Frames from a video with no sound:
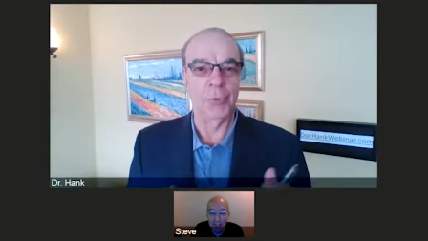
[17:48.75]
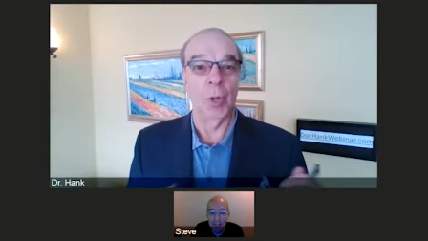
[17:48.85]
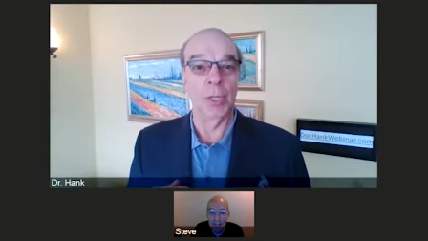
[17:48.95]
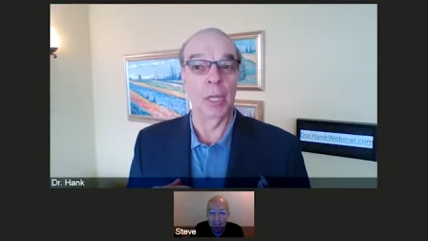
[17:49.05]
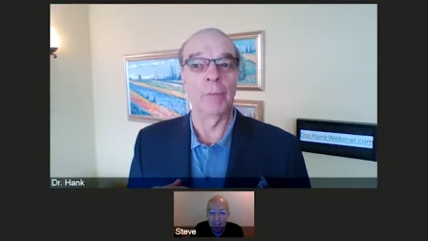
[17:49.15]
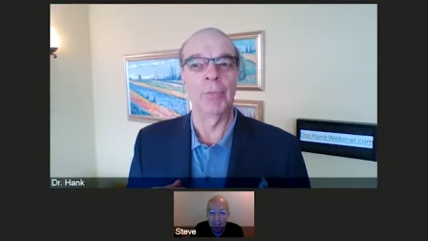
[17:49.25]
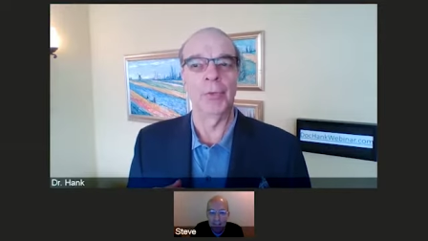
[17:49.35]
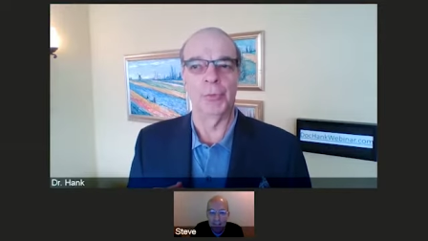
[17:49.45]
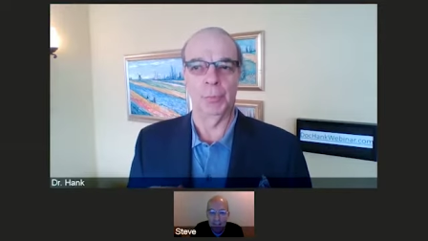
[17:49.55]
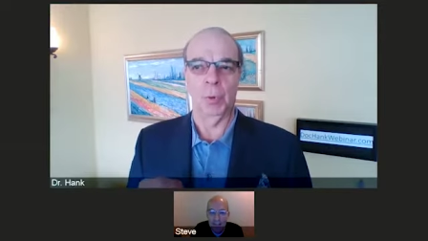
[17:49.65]
So I love
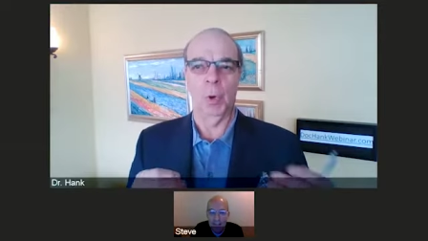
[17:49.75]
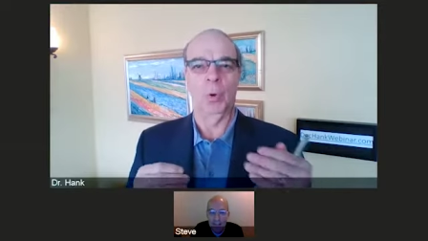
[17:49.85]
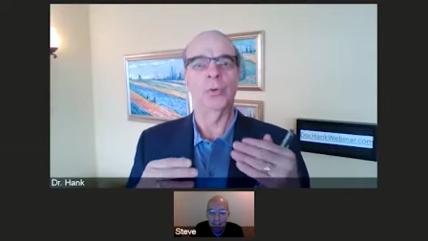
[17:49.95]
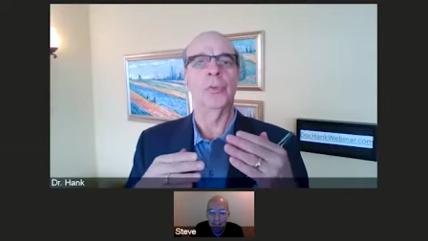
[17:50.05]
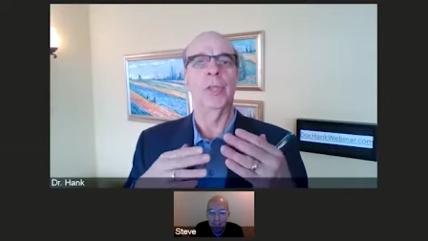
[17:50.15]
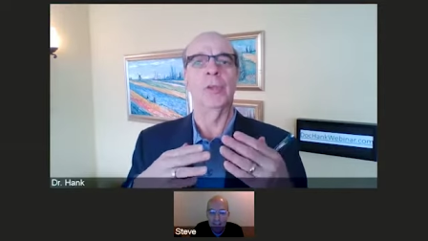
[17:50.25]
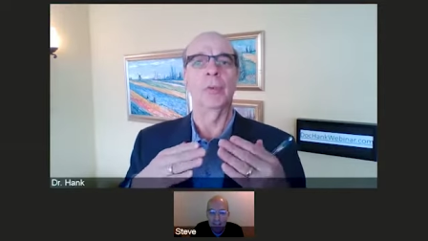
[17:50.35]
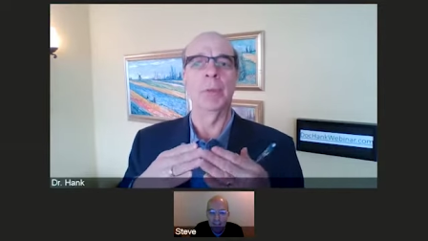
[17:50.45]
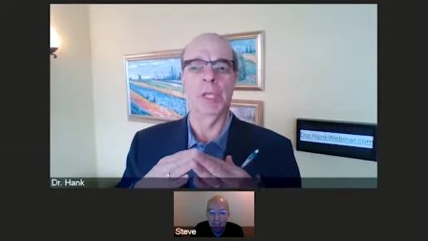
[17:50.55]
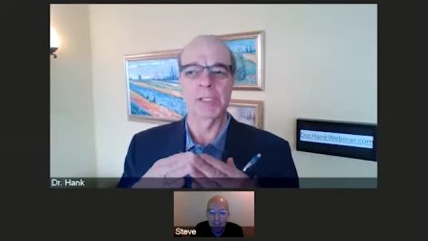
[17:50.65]
this approach that
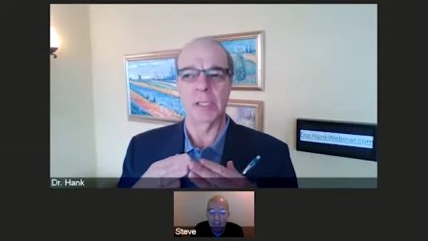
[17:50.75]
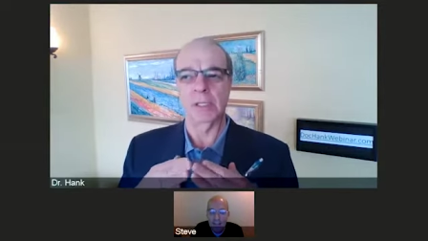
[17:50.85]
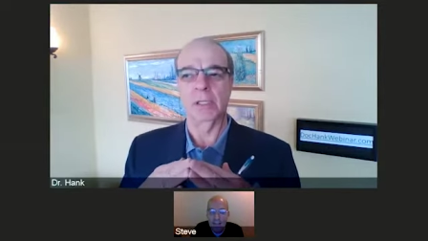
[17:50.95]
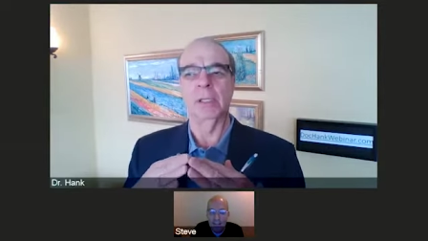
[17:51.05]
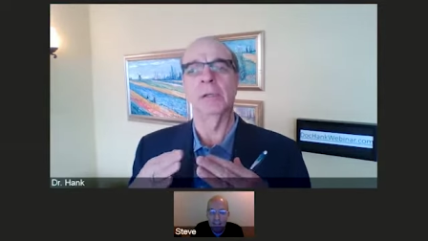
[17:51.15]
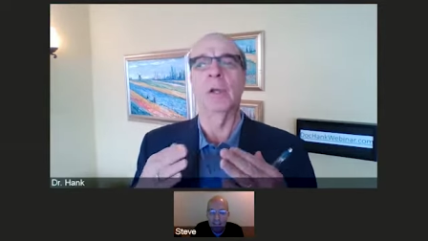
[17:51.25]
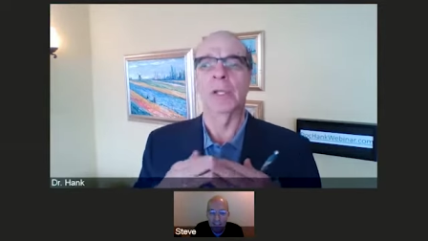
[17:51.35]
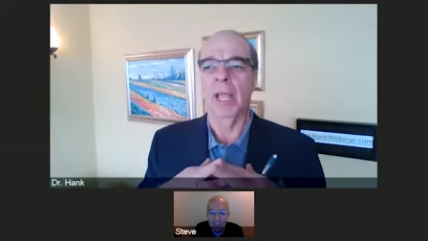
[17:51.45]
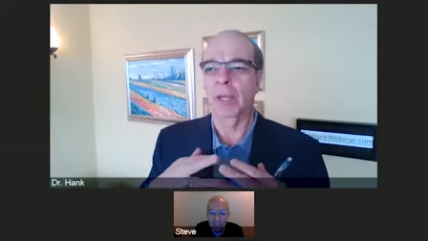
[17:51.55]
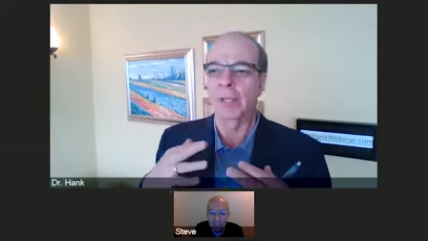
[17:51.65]
you basically
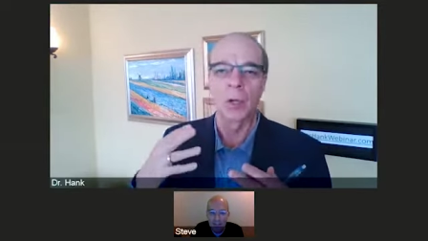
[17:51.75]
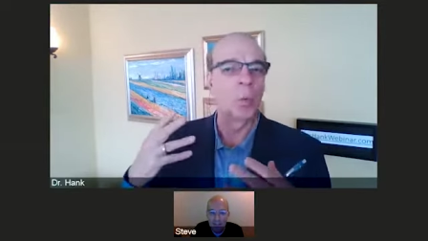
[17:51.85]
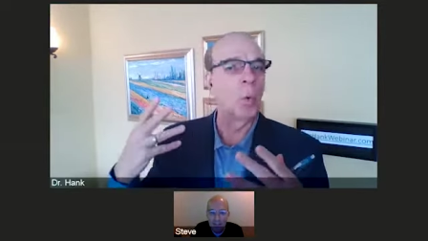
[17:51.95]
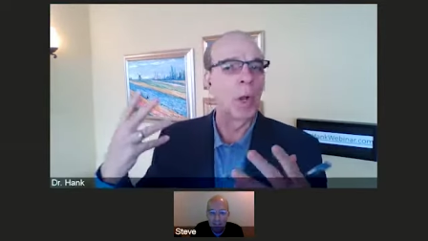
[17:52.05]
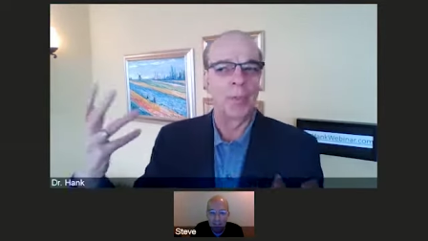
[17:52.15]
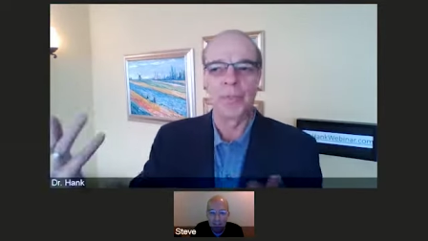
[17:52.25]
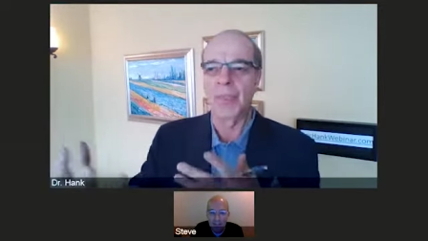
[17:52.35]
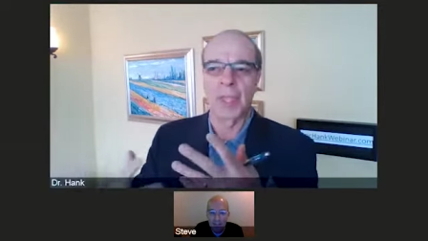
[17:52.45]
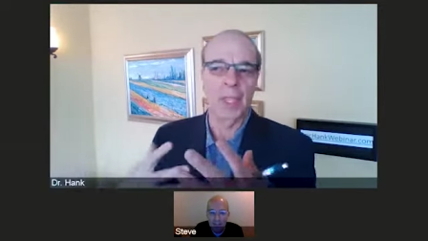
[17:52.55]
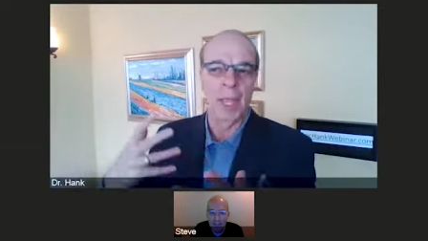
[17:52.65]
looked at, you know, one
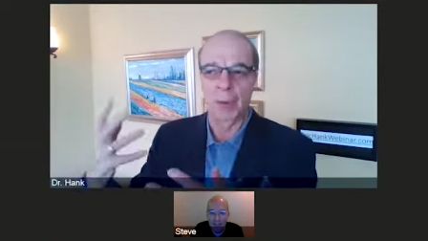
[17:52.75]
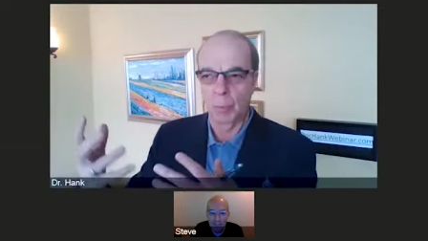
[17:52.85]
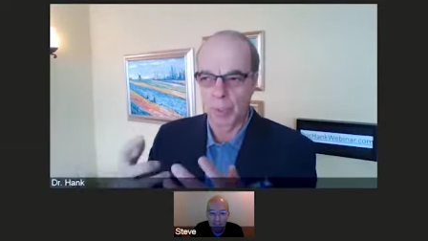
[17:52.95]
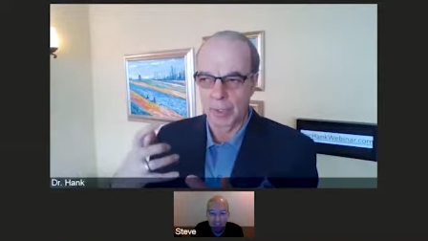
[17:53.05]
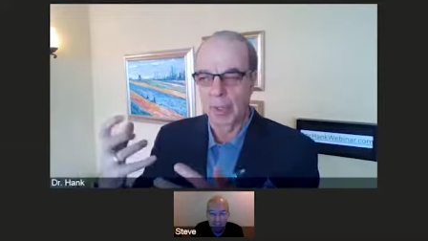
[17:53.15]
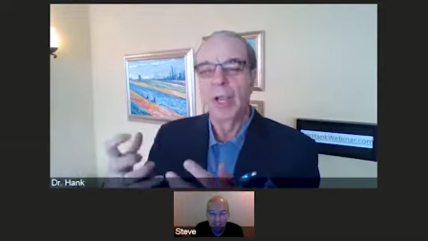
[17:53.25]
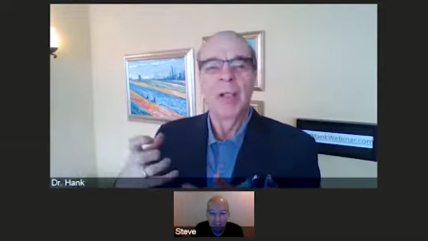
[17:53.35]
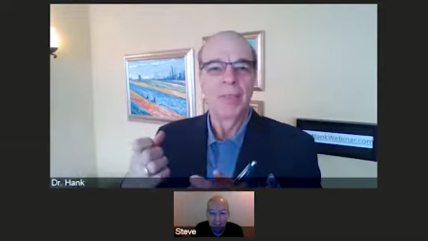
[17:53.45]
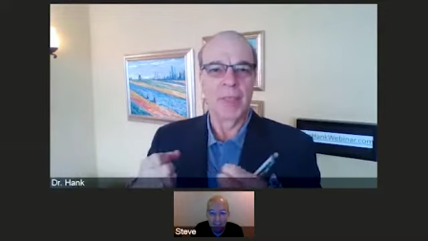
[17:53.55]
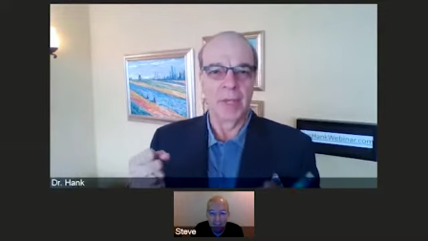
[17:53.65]
thing on where
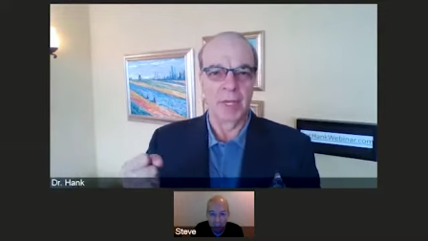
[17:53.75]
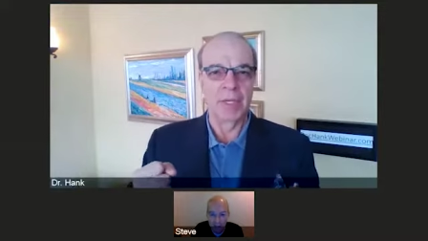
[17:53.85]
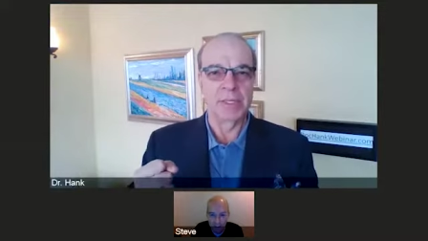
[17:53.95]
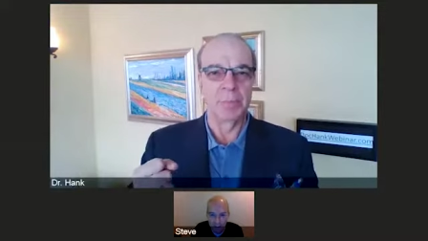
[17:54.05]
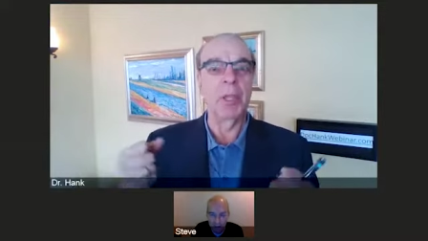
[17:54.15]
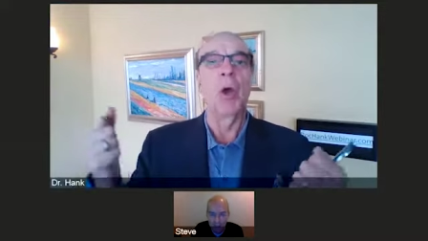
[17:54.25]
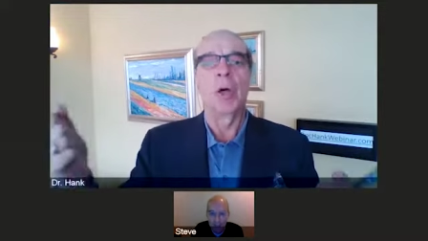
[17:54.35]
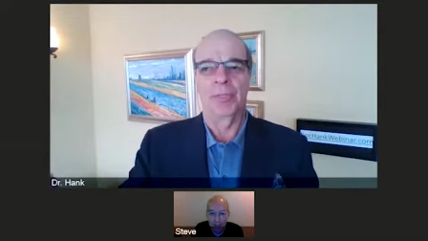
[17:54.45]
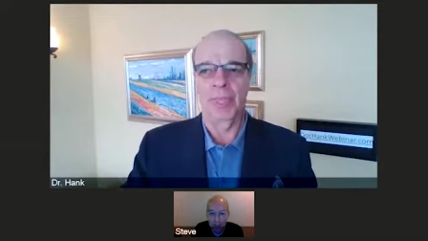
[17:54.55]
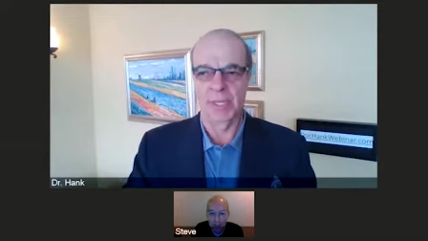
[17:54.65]
they needed to be
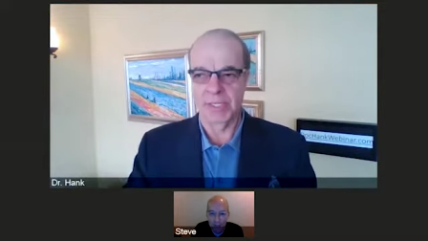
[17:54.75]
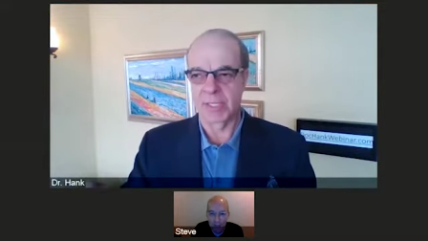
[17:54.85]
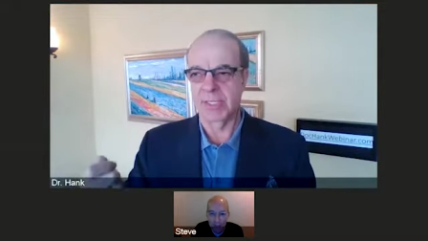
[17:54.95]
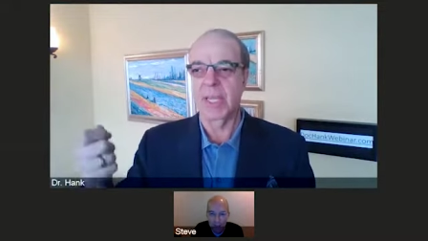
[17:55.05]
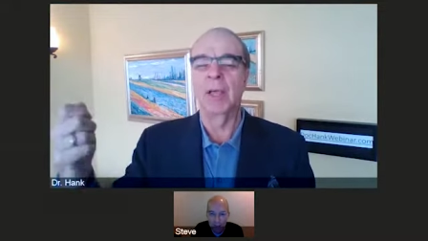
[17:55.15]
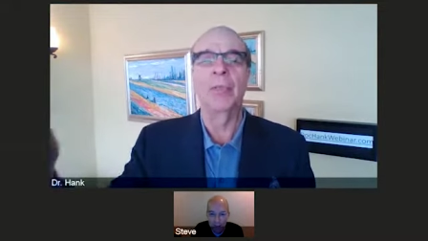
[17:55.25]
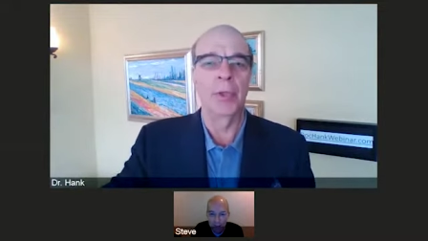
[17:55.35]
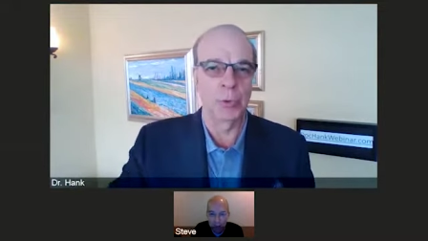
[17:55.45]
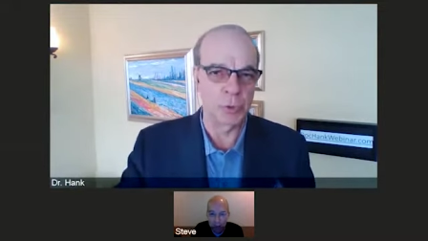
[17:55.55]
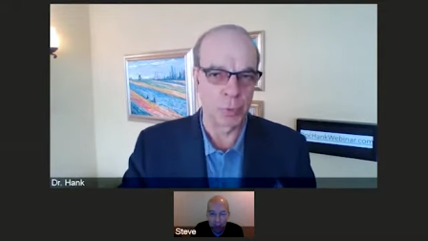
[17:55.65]
authentic, tell
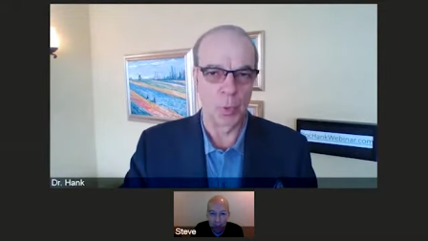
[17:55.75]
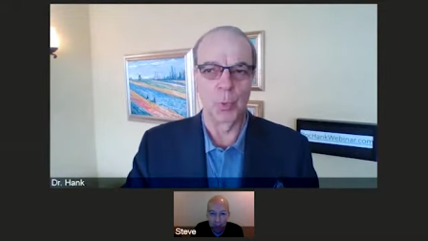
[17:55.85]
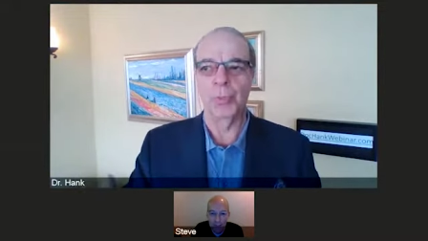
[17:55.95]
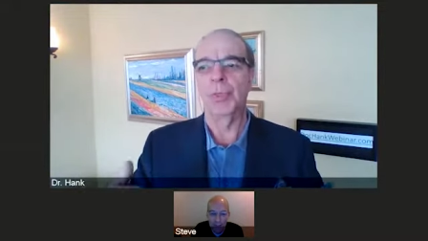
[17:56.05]
their truth,